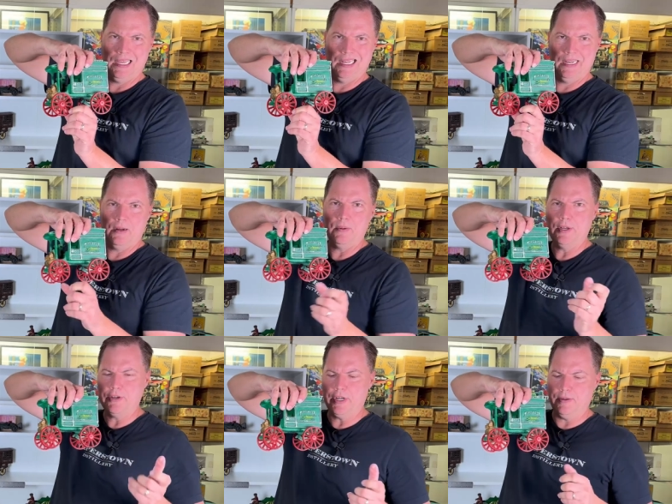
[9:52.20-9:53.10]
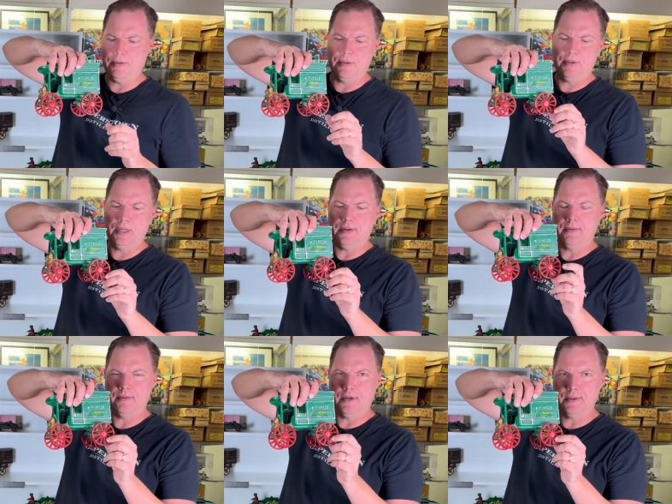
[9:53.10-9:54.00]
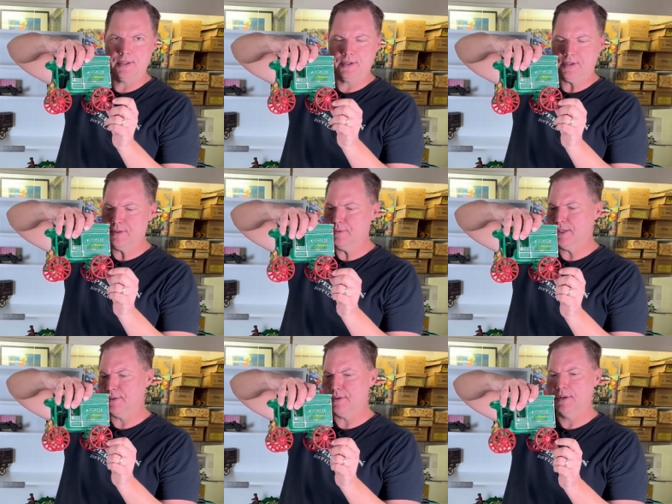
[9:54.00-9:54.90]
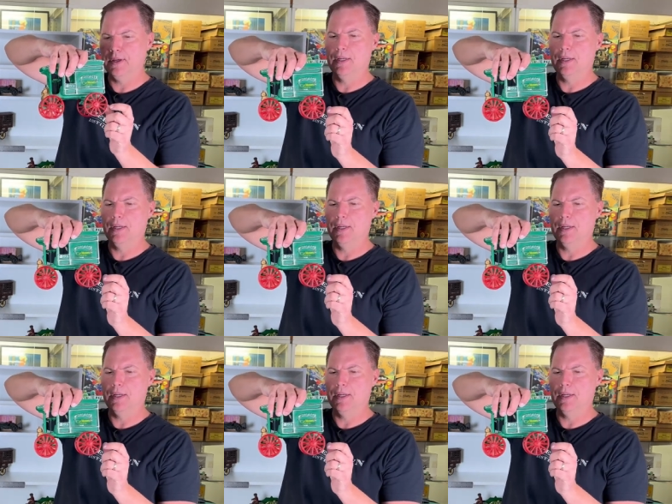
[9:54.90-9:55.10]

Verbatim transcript: and it always shows. So always look at the wheels.